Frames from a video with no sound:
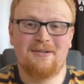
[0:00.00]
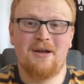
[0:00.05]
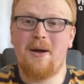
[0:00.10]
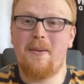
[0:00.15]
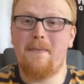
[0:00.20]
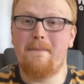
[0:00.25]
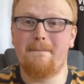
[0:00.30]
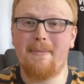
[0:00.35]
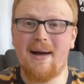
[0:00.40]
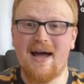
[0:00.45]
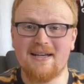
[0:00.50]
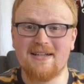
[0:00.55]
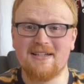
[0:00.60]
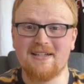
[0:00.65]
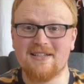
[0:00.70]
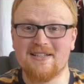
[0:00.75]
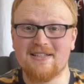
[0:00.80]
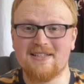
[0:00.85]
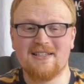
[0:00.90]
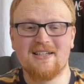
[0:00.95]

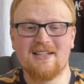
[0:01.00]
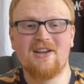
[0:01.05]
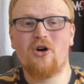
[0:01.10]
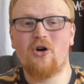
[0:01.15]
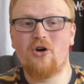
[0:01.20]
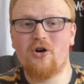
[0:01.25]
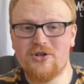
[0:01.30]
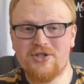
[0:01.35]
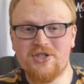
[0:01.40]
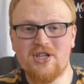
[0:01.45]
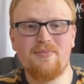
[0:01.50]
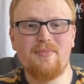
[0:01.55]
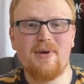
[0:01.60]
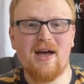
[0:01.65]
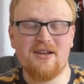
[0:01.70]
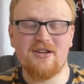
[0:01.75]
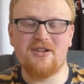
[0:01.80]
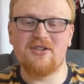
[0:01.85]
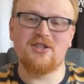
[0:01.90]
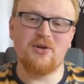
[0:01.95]
Madness. Utter
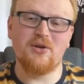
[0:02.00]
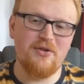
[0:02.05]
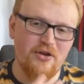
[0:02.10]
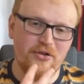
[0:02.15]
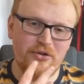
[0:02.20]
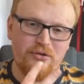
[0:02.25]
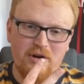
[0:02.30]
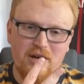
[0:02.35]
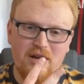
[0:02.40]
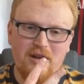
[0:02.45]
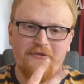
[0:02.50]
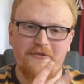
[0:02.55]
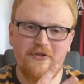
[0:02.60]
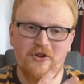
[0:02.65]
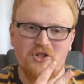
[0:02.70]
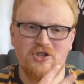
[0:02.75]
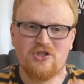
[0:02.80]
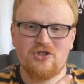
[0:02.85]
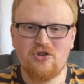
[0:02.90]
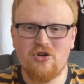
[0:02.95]
madness. So we've got 3
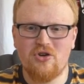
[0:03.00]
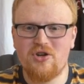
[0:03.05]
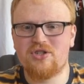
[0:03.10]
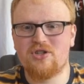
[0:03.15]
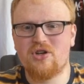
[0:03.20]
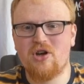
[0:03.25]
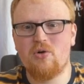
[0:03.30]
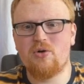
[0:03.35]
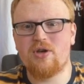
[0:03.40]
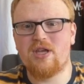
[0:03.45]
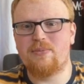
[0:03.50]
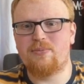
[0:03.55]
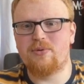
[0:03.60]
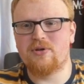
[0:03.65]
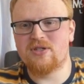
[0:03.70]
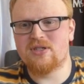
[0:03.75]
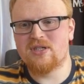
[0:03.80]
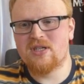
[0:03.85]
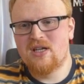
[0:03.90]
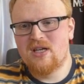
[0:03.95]
first-choice
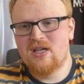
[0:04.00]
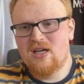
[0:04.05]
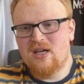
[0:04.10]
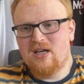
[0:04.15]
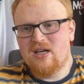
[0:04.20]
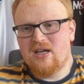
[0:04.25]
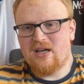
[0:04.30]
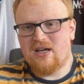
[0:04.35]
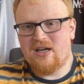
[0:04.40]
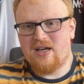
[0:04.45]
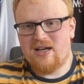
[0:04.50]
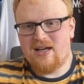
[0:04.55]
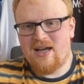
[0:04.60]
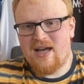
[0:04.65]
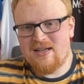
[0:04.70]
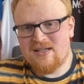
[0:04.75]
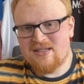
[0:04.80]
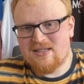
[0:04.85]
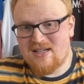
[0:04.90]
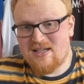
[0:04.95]
goalkeepers.
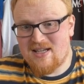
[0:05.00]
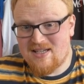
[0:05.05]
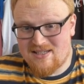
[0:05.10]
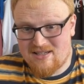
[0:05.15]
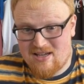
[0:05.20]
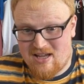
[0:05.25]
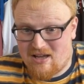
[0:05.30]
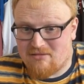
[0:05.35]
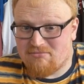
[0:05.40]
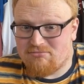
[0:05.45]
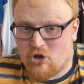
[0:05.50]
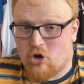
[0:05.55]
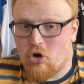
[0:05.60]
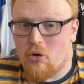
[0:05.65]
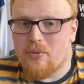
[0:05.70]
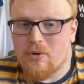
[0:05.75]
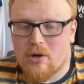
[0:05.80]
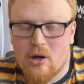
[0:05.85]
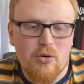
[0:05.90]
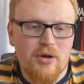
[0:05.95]
Henderson isn't a
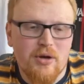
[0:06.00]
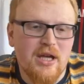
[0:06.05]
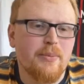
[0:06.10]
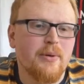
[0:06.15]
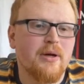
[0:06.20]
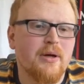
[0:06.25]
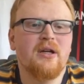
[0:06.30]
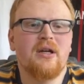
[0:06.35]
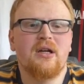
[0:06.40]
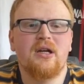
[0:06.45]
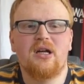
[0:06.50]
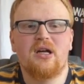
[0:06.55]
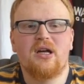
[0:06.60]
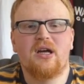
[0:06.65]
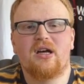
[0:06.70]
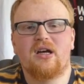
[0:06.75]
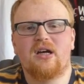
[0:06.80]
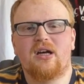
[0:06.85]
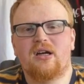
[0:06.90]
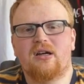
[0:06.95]
cup goalkeeper.
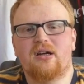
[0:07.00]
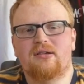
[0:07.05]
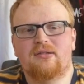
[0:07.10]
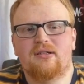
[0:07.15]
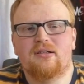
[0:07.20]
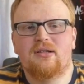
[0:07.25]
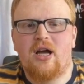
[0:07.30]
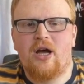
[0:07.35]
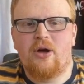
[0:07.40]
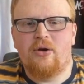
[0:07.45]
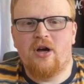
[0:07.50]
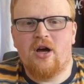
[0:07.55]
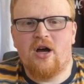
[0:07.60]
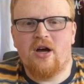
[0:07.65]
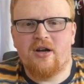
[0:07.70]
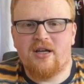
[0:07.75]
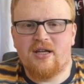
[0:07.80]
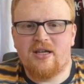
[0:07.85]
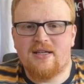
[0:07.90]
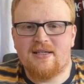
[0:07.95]

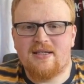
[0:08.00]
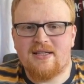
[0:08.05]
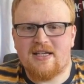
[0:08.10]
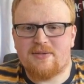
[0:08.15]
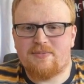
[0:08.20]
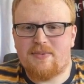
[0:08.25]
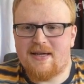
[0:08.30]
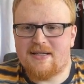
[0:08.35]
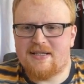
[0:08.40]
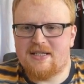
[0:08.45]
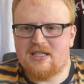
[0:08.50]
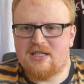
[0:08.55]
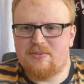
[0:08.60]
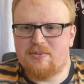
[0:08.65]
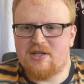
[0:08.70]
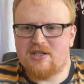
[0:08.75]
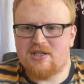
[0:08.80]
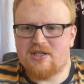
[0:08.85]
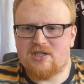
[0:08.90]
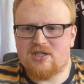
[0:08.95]
Onana is expecting to
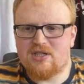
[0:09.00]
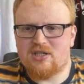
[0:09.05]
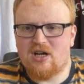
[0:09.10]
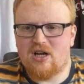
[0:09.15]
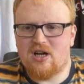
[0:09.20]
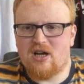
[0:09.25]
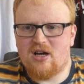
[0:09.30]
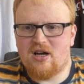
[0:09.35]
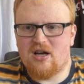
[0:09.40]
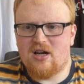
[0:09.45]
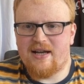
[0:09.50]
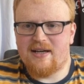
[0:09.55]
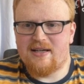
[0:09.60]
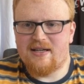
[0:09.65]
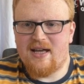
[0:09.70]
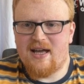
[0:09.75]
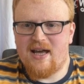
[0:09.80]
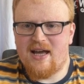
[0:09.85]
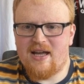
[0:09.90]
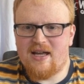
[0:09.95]
be a star, and
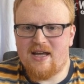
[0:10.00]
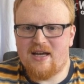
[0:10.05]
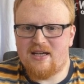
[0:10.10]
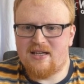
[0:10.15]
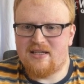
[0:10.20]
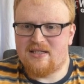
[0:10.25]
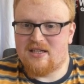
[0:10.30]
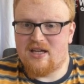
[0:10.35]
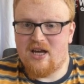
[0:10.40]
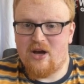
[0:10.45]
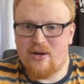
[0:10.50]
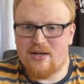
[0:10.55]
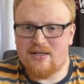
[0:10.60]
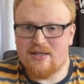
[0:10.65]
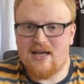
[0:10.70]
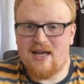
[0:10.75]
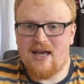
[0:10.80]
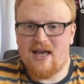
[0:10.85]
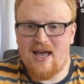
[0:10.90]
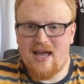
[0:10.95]
De Gea is going
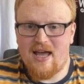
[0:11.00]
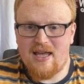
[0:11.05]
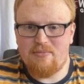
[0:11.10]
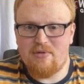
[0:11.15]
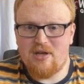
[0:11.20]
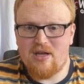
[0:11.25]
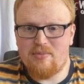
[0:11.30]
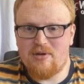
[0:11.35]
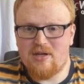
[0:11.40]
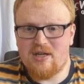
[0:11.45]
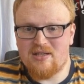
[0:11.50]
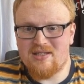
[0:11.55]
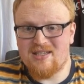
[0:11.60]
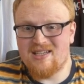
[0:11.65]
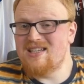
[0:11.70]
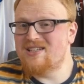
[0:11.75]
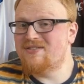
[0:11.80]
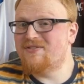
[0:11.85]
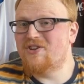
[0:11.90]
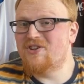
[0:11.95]
to hate me because
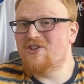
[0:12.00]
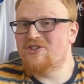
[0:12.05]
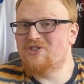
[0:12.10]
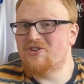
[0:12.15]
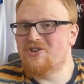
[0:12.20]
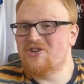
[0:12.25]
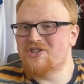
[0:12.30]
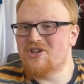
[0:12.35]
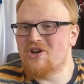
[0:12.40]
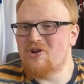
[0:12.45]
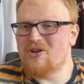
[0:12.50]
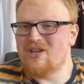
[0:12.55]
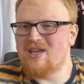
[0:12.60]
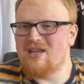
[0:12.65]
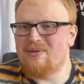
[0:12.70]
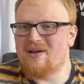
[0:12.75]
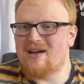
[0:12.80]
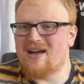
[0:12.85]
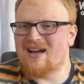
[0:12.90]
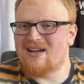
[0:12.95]
he's first choice
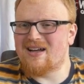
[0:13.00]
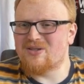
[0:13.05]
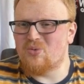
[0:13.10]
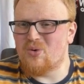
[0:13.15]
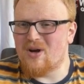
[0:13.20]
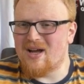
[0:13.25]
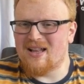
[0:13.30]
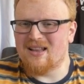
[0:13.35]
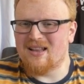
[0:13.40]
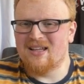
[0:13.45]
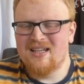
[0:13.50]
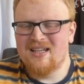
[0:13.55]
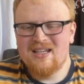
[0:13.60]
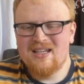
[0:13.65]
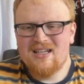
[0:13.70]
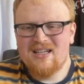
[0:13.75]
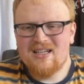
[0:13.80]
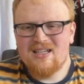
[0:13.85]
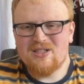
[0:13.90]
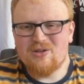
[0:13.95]
goalkeeper as well.
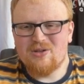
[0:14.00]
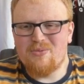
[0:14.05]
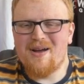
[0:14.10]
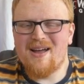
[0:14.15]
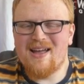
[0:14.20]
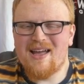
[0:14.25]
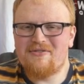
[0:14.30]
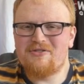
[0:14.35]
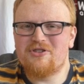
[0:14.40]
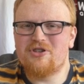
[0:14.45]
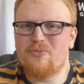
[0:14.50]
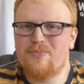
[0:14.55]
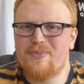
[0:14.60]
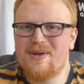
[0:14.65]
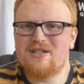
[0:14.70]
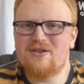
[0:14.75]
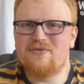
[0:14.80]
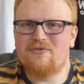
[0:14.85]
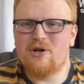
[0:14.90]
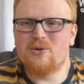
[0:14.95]
So we might have to do a
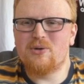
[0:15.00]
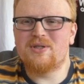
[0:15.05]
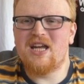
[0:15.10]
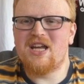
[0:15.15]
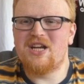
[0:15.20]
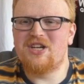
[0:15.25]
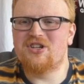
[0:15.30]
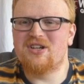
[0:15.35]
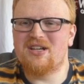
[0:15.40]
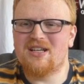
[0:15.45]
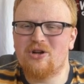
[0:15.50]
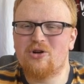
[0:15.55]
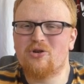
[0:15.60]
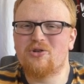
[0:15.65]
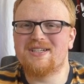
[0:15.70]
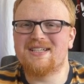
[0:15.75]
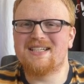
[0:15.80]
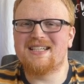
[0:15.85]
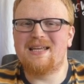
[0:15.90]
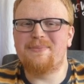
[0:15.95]
bit of rotation in
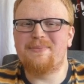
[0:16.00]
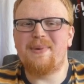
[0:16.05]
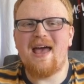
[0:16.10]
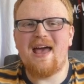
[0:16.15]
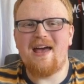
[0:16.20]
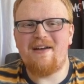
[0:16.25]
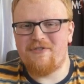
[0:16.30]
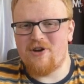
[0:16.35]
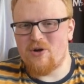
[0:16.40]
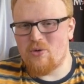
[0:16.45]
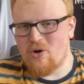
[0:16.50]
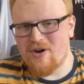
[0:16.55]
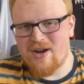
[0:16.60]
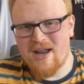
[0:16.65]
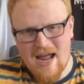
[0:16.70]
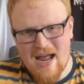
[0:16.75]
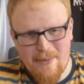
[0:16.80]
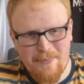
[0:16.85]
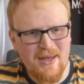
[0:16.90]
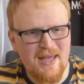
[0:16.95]
order to keep everyone
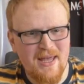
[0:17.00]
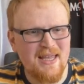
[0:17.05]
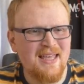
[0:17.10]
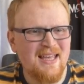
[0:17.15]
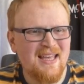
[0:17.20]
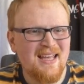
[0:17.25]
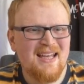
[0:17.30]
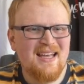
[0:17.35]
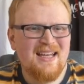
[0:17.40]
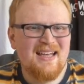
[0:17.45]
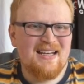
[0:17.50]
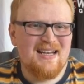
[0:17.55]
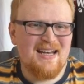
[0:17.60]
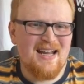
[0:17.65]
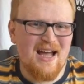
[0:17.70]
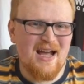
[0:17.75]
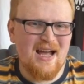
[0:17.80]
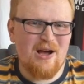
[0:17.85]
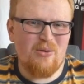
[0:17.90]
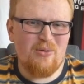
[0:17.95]
happy.
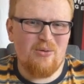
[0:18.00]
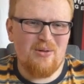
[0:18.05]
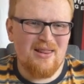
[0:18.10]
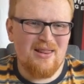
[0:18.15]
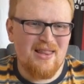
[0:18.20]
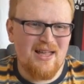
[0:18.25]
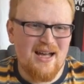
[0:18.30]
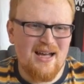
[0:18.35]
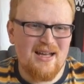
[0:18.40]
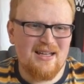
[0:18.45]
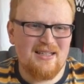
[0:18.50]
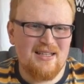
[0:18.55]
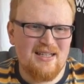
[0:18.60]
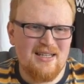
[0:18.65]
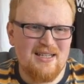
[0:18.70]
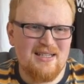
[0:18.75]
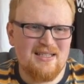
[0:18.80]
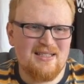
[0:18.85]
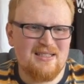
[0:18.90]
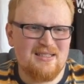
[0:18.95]
Now, that
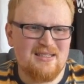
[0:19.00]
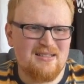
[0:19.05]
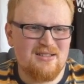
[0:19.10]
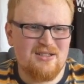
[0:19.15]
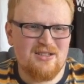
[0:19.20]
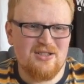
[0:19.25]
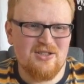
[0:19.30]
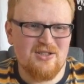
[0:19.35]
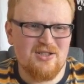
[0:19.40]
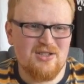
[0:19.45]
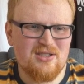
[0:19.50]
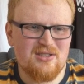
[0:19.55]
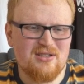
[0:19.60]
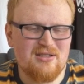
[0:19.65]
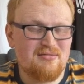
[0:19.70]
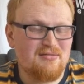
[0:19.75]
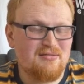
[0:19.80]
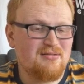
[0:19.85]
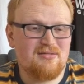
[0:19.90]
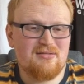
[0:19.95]
is just
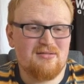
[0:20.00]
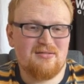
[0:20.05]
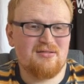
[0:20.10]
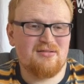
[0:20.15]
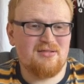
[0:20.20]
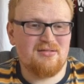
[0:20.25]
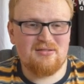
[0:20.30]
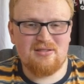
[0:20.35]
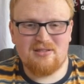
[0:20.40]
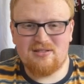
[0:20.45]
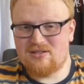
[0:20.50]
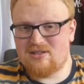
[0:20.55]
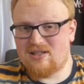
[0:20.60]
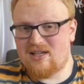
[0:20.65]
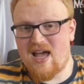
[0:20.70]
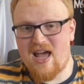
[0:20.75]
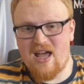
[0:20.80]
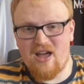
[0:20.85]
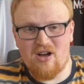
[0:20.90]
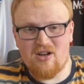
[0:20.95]

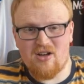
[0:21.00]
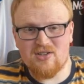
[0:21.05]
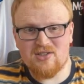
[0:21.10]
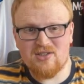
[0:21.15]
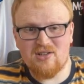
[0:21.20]
chaos.